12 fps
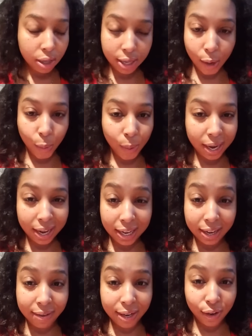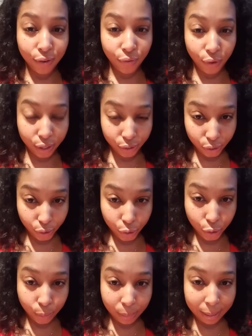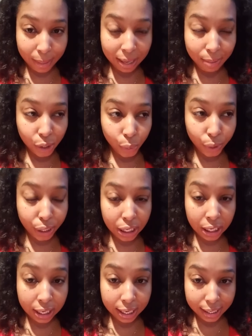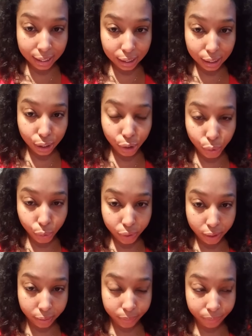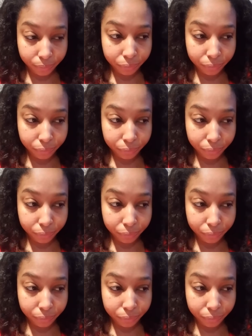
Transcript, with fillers: they were not even in a foster home my babies were in an institution